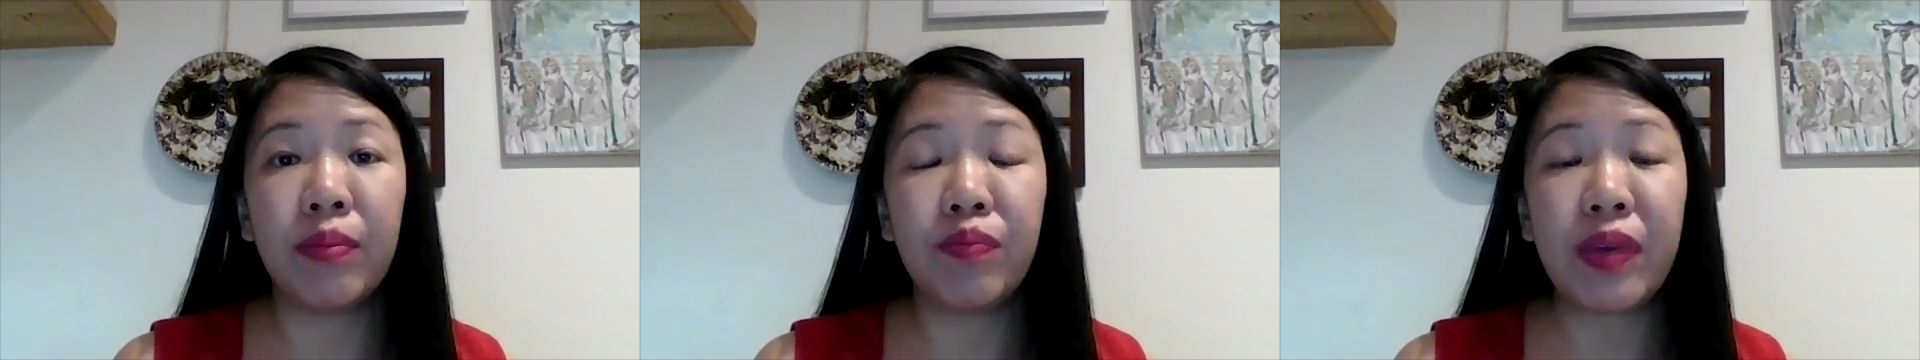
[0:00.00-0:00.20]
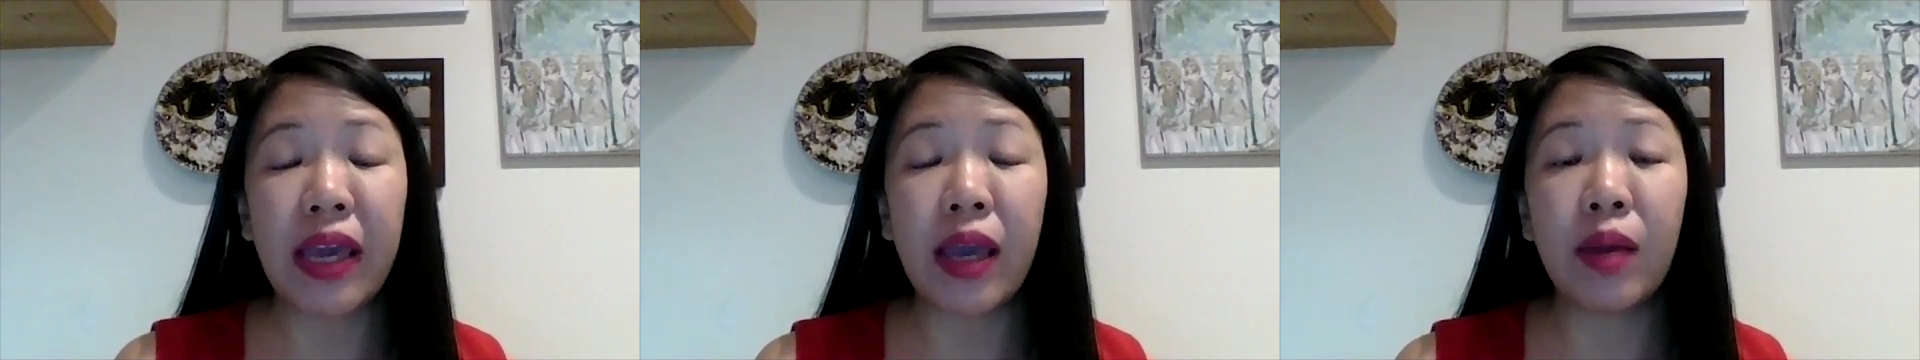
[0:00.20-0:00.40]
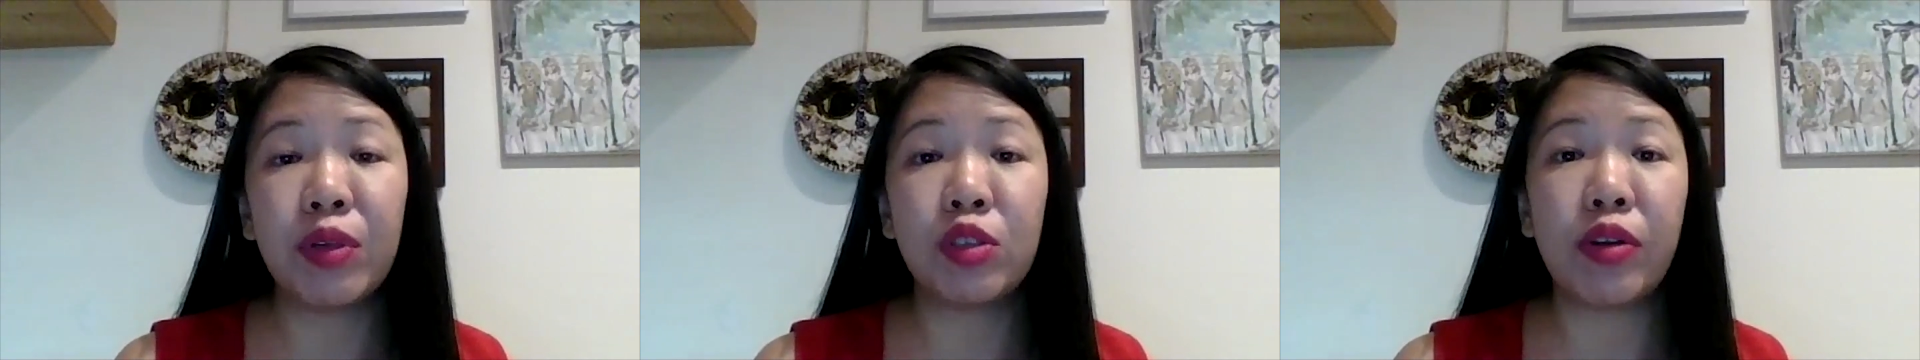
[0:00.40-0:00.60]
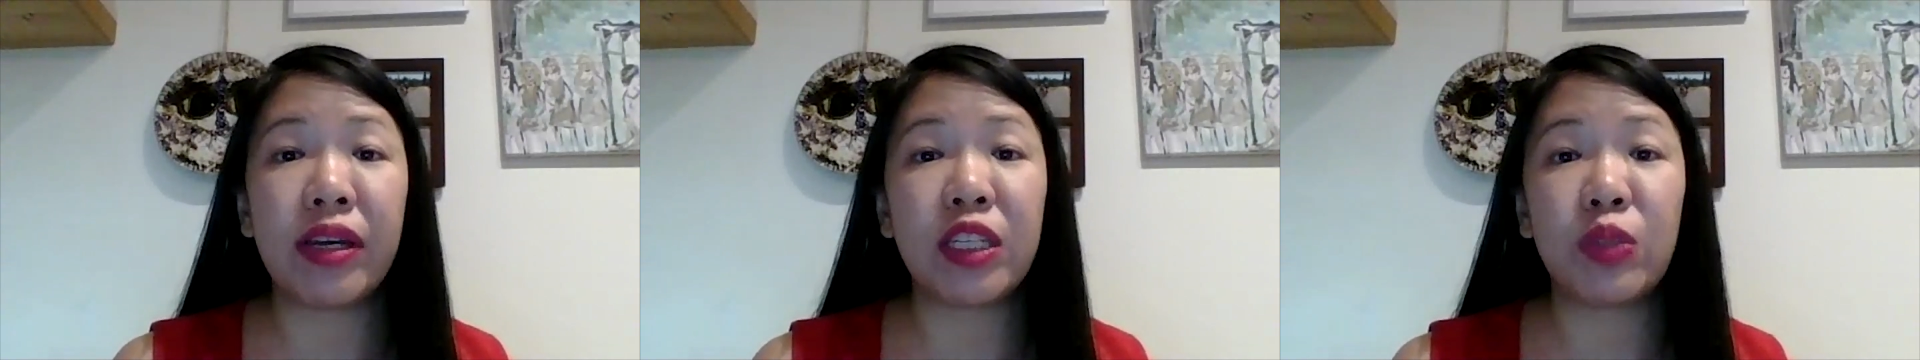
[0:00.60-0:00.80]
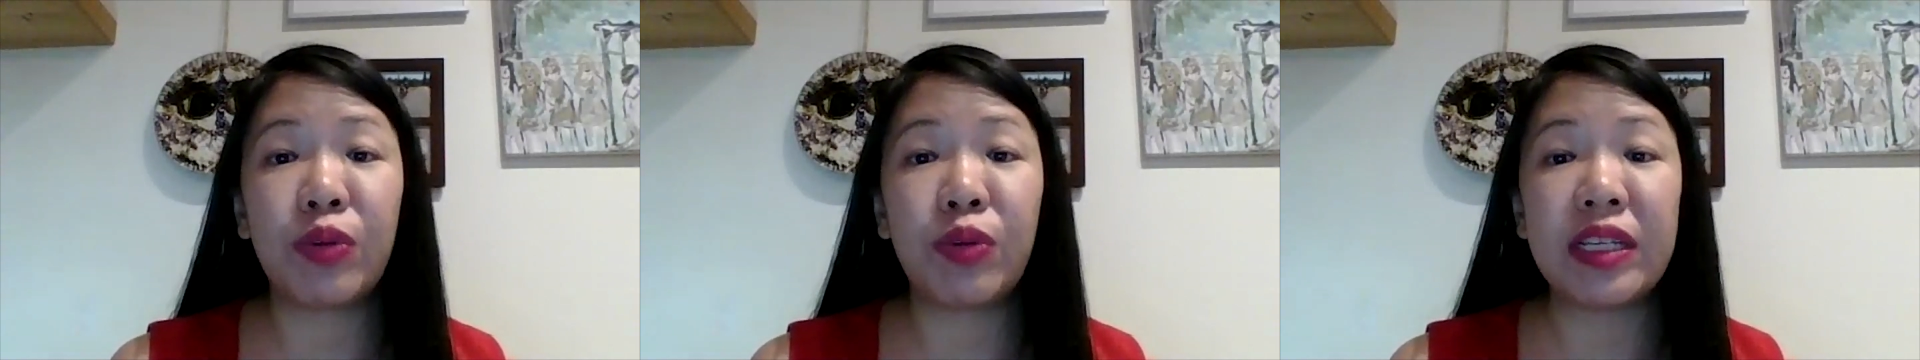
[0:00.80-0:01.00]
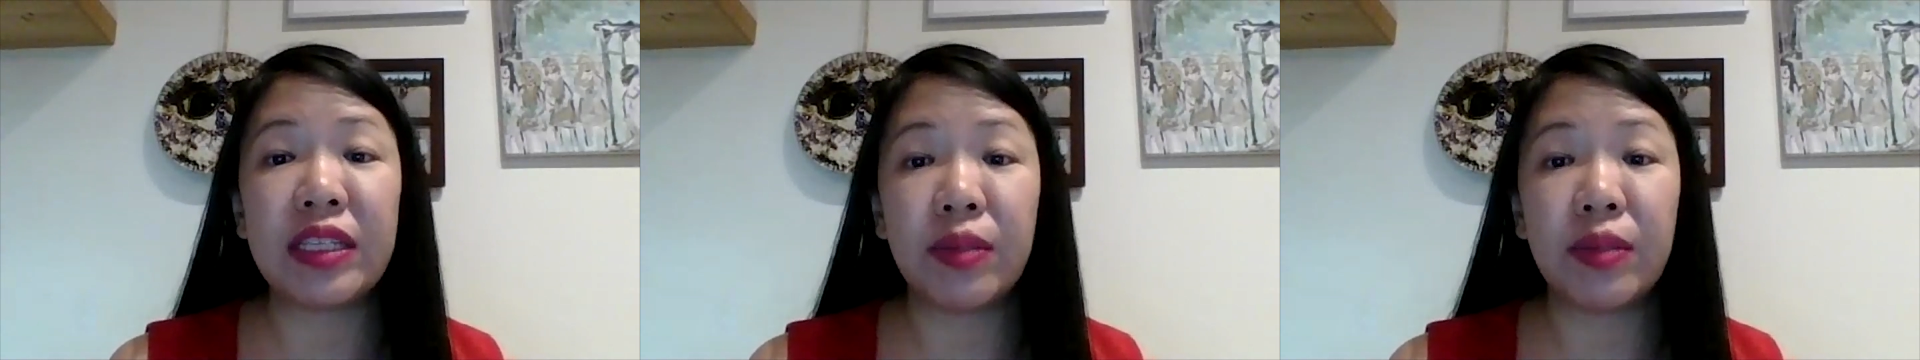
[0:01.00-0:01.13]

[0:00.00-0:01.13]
be able to express